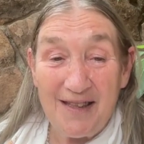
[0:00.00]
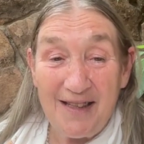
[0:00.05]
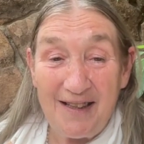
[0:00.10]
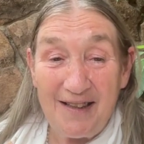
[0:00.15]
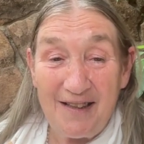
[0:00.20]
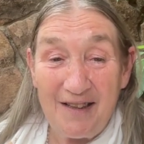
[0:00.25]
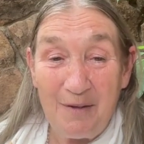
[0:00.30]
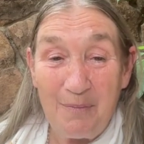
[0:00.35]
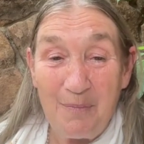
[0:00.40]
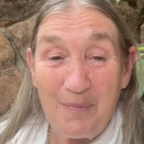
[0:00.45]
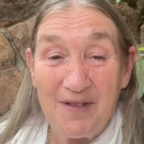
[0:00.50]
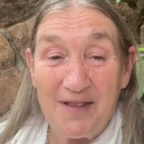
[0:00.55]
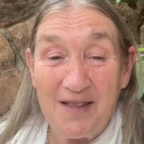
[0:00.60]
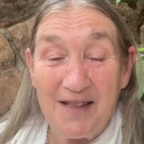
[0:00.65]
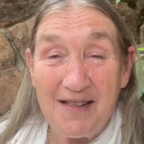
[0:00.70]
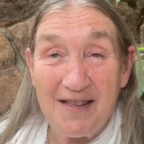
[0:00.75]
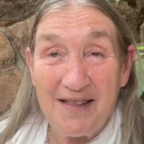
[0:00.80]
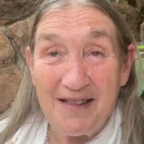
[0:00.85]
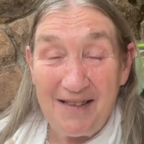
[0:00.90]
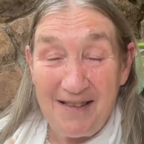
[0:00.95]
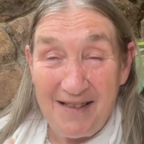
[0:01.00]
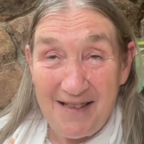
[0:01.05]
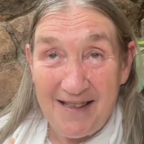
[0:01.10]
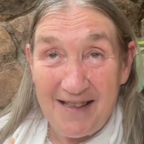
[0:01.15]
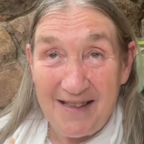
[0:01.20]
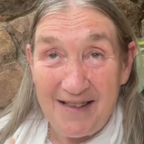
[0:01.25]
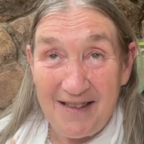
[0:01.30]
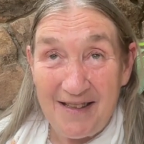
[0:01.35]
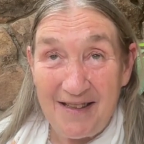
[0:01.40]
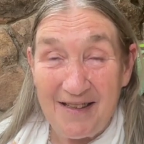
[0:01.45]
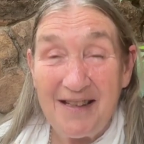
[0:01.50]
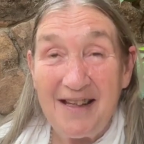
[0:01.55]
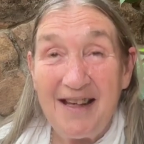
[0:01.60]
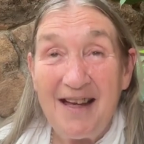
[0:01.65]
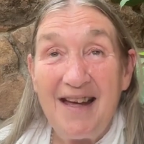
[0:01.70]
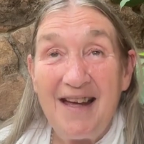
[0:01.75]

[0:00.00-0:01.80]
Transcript: the eclipse is considered